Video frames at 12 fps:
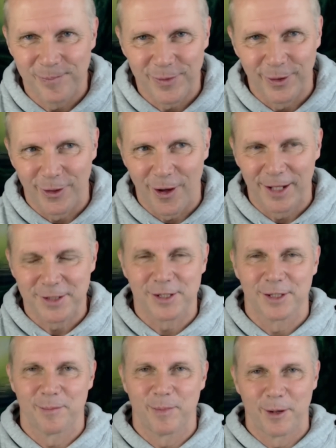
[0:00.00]
The lights
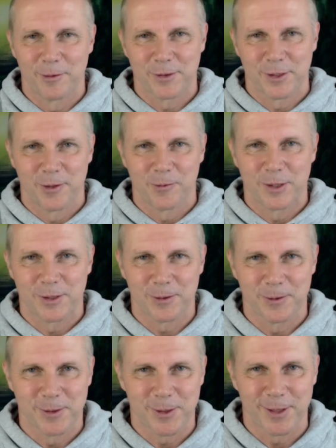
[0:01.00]
and the bells and the
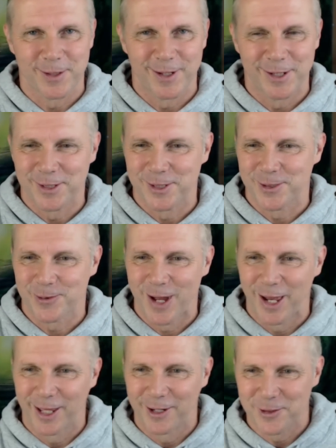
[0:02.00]
whistles. And I just saw
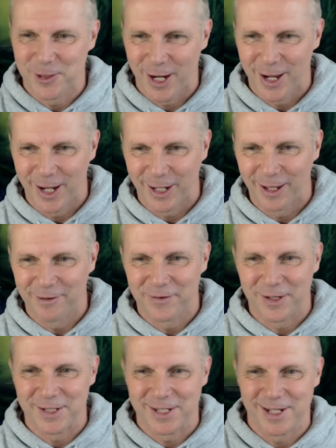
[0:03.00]
Ali O'Shea, I love
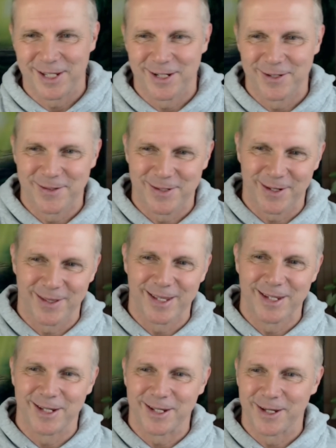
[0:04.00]
casinos, so there
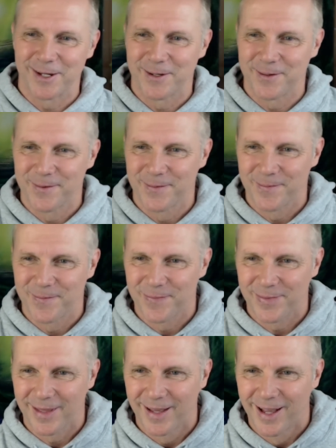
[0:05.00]
you go.
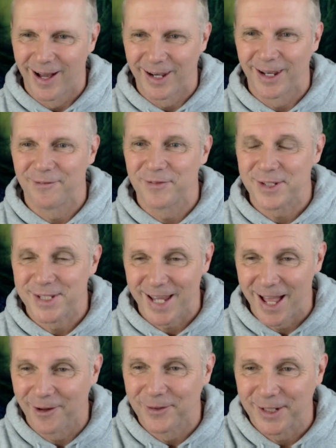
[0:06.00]
I love the
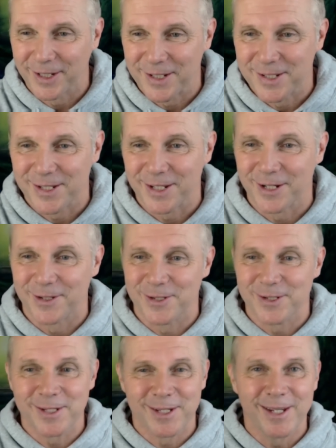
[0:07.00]
sound in casinos,
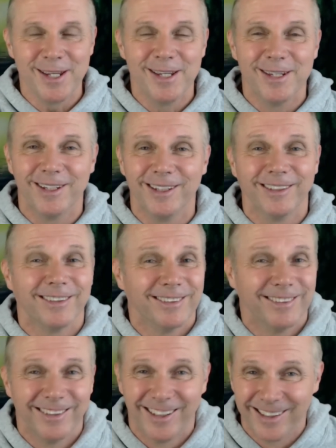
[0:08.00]
you see?
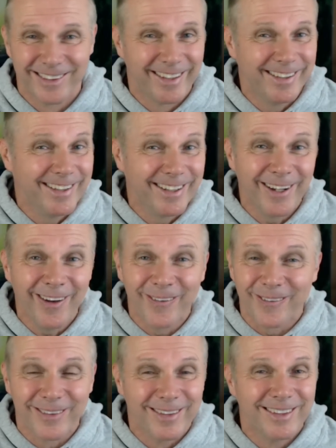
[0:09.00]
There you
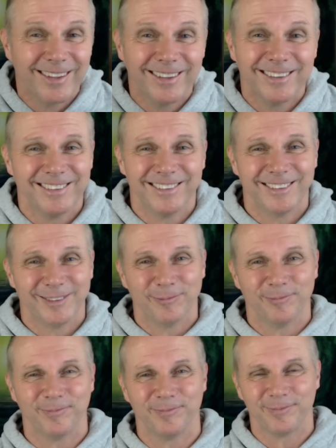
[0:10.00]
go.
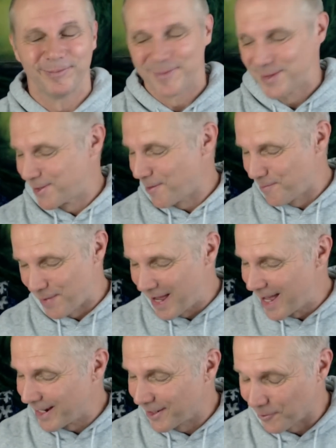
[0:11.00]
It's not
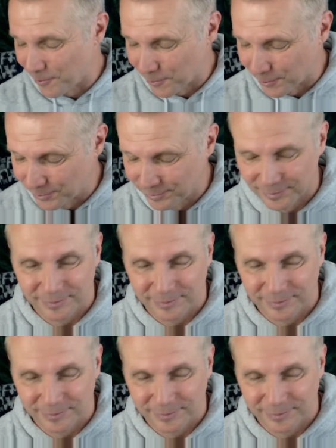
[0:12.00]
bad at all.